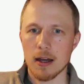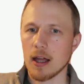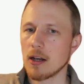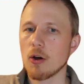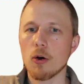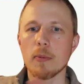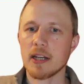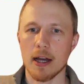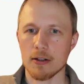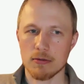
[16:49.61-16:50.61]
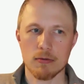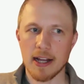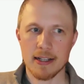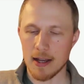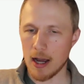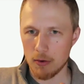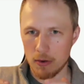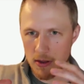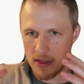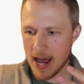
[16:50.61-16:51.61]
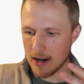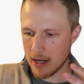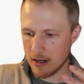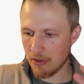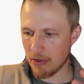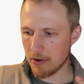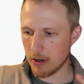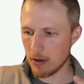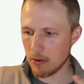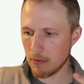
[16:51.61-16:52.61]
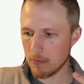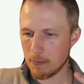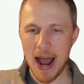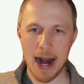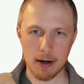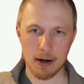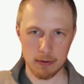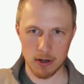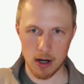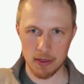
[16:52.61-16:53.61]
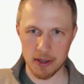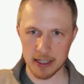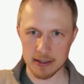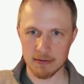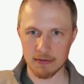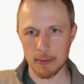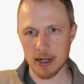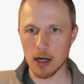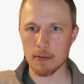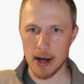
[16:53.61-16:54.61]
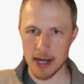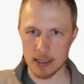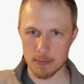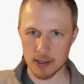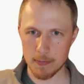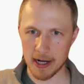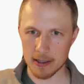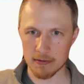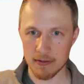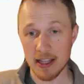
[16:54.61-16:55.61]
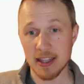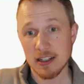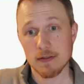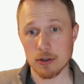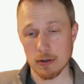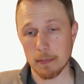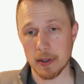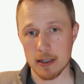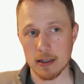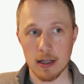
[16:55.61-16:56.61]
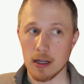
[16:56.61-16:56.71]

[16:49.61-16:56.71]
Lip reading: Nobody else writes out that kind of thorough background on things from an unbiased perspective and then gives you an opinion.